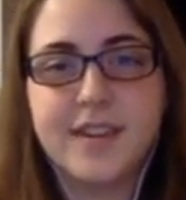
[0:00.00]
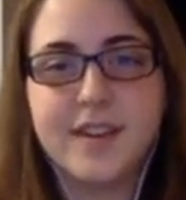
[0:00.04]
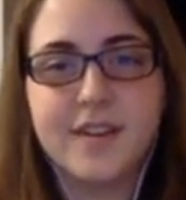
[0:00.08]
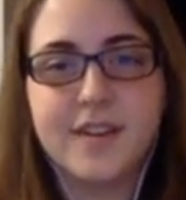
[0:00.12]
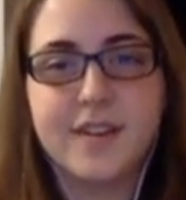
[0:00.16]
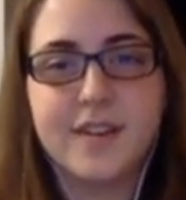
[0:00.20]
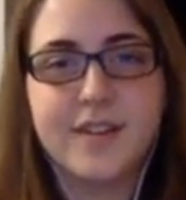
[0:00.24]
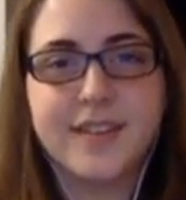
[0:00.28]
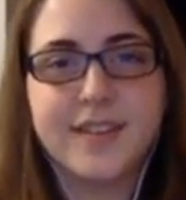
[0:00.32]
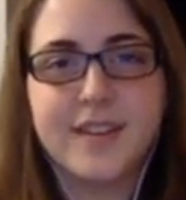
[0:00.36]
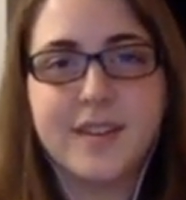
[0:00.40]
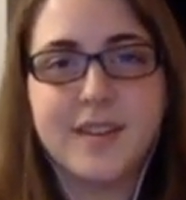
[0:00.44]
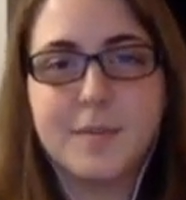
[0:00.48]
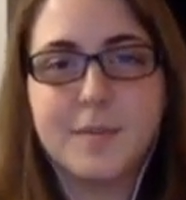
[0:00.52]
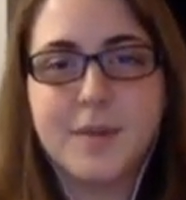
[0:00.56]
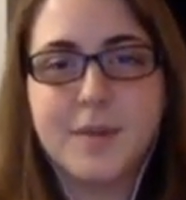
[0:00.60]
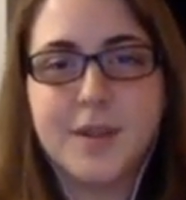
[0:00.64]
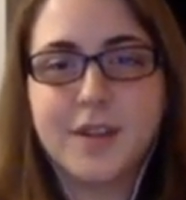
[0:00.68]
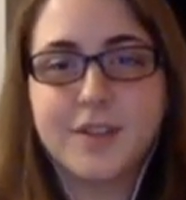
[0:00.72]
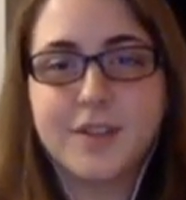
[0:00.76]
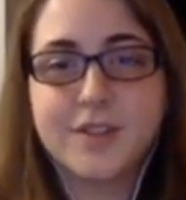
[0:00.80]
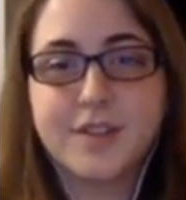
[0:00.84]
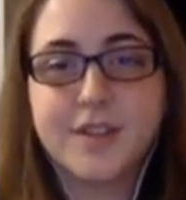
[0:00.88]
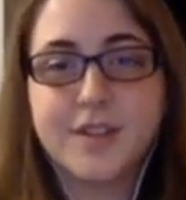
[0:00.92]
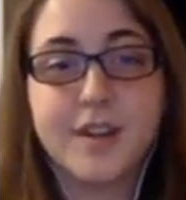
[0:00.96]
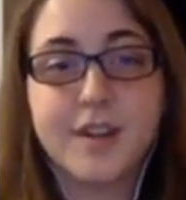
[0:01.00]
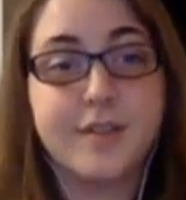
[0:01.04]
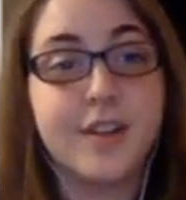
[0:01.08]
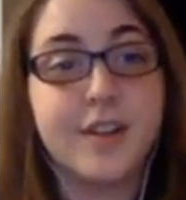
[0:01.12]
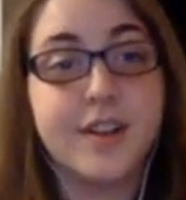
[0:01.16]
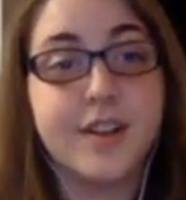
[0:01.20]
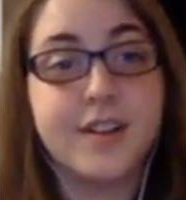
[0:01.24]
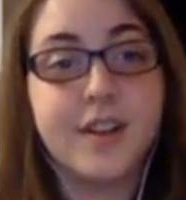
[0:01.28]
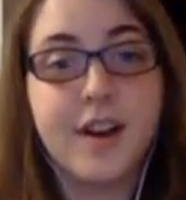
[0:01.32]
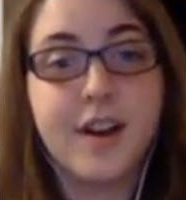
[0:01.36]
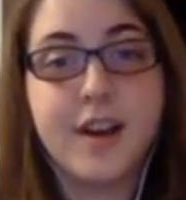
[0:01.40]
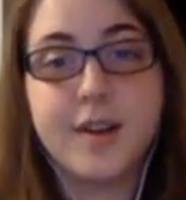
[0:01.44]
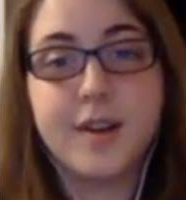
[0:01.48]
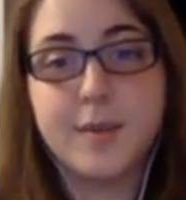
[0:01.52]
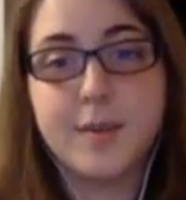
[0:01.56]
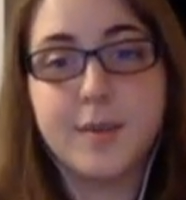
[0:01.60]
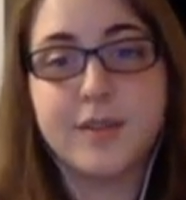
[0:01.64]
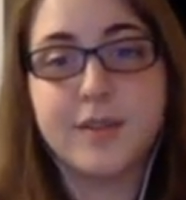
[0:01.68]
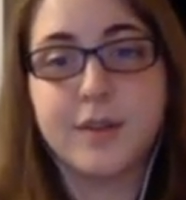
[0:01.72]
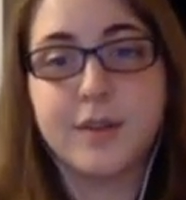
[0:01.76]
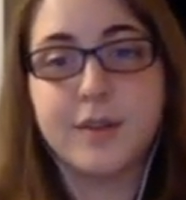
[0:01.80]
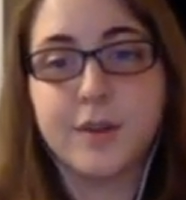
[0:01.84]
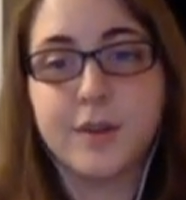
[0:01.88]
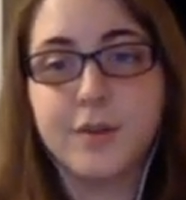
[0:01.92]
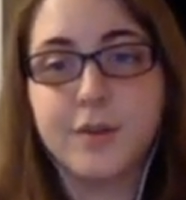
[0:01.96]
there's a picture of an
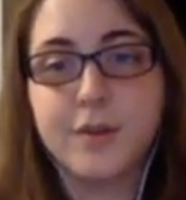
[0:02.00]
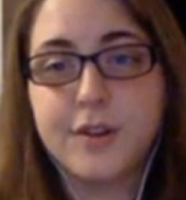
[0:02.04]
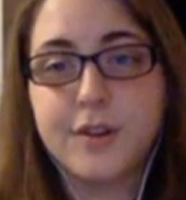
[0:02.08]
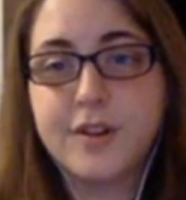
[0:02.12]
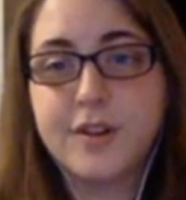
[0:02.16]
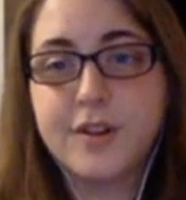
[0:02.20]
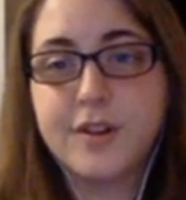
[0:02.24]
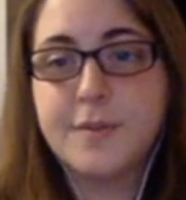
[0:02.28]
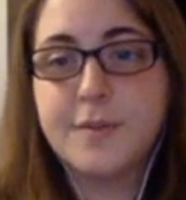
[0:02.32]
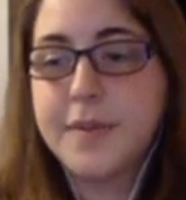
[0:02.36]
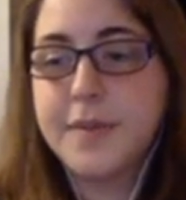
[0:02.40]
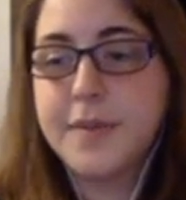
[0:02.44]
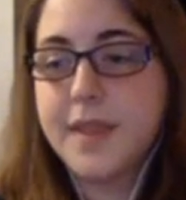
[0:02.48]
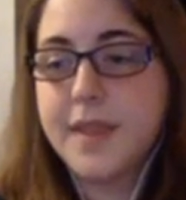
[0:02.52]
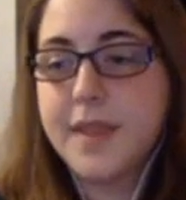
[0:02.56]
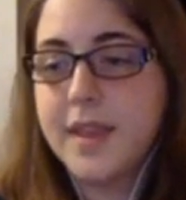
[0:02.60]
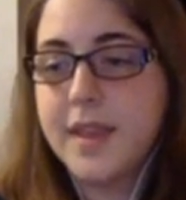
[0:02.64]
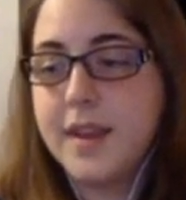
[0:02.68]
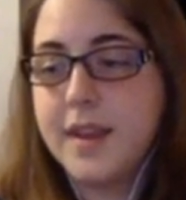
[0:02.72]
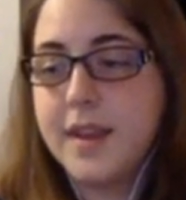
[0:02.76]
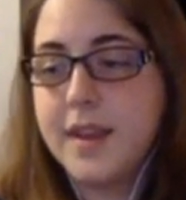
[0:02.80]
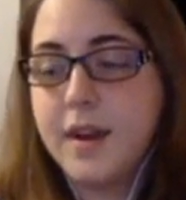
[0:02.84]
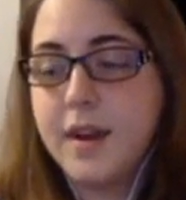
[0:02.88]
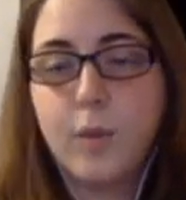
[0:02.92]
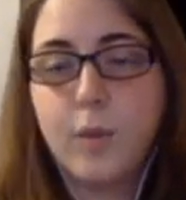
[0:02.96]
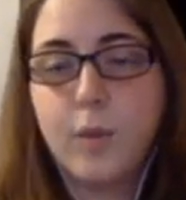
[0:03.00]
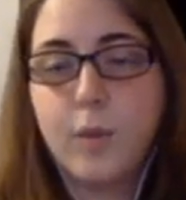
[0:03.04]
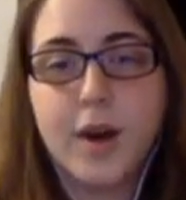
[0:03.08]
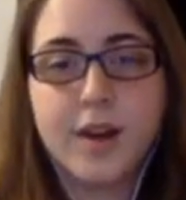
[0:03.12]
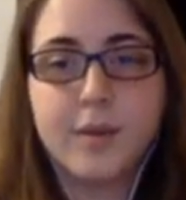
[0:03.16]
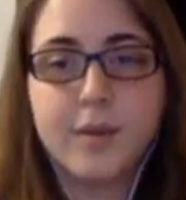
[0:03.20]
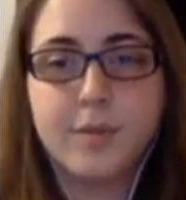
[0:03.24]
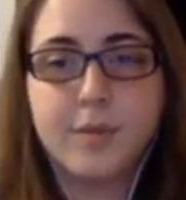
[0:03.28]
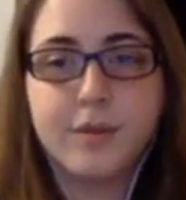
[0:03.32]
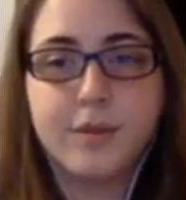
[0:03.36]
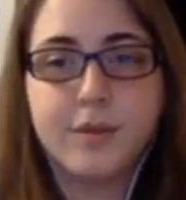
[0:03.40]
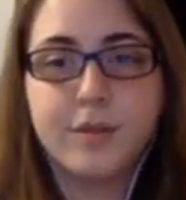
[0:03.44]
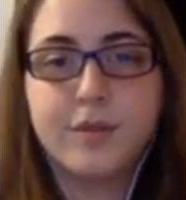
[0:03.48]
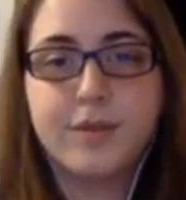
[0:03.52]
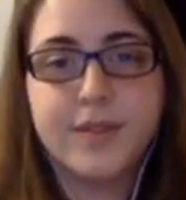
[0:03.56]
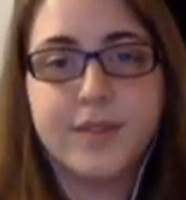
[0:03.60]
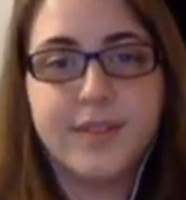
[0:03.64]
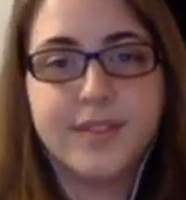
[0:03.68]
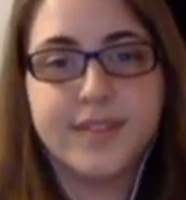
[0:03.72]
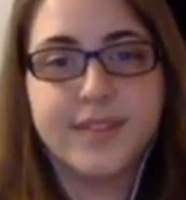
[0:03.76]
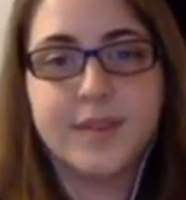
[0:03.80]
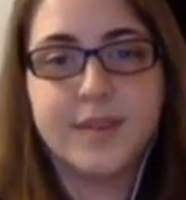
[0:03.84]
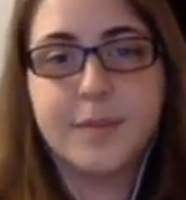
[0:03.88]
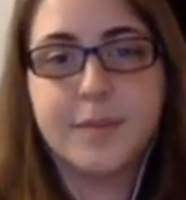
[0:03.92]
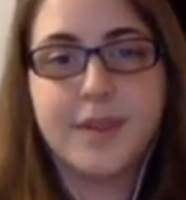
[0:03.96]
autonomous recorder in a waterproof
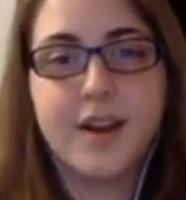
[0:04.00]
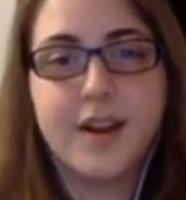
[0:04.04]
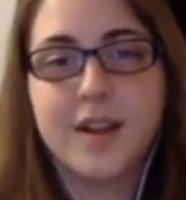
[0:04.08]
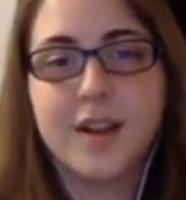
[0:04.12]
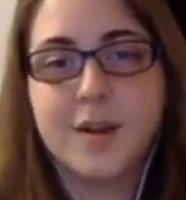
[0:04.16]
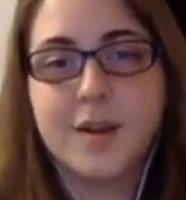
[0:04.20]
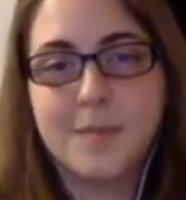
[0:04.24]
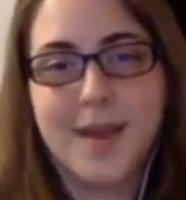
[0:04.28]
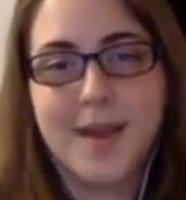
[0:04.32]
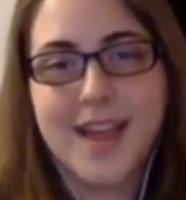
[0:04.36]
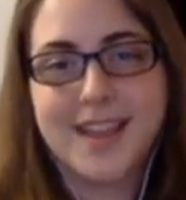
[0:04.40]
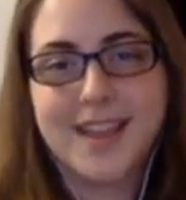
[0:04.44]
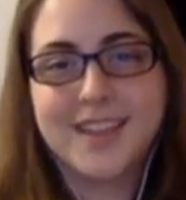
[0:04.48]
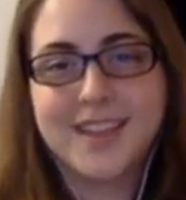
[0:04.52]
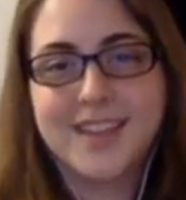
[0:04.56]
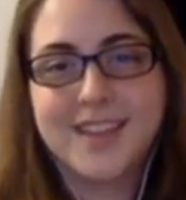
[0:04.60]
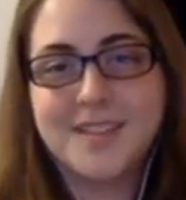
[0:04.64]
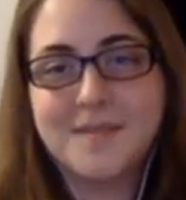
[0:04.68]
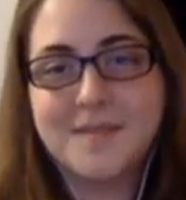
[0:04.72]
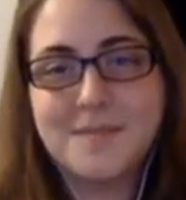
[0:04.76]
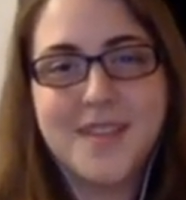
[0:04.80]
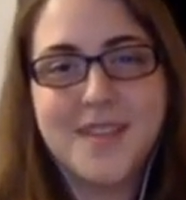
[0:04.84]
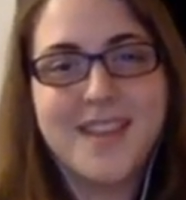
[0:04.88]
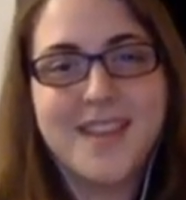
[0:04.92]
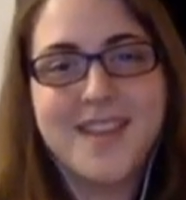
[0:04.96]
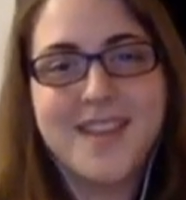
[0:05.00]
Ziploc baggie.